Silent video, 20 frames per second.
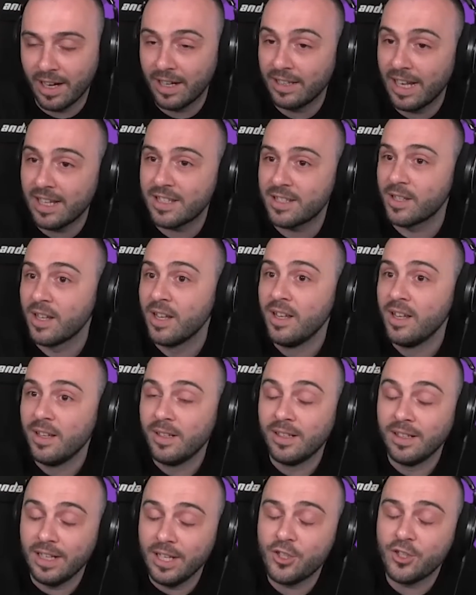And that's
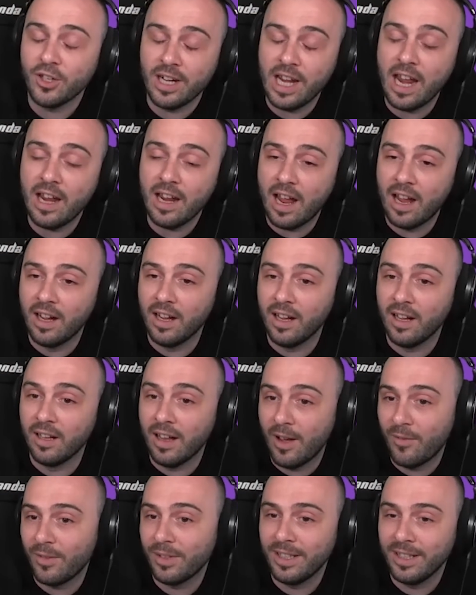literally
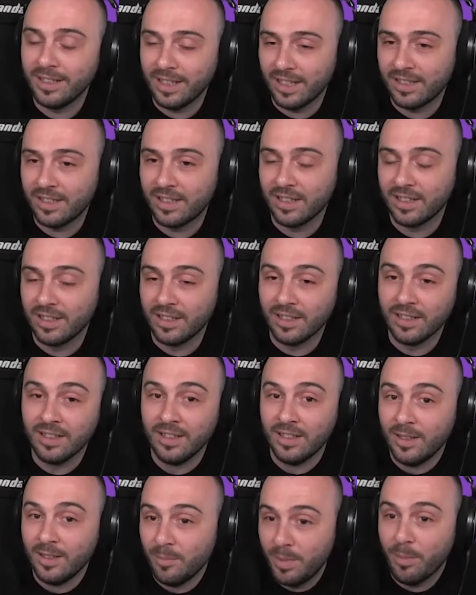everything that
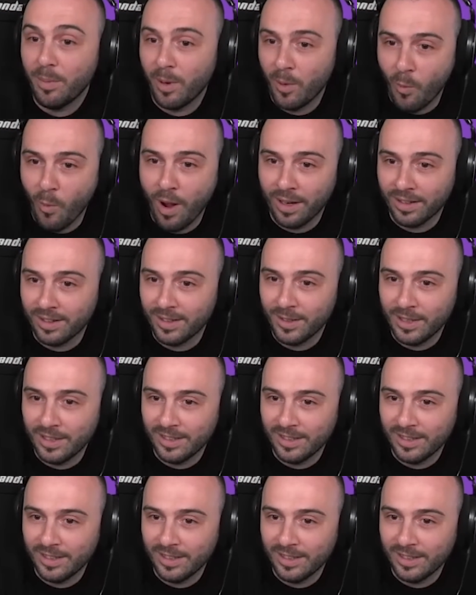people want.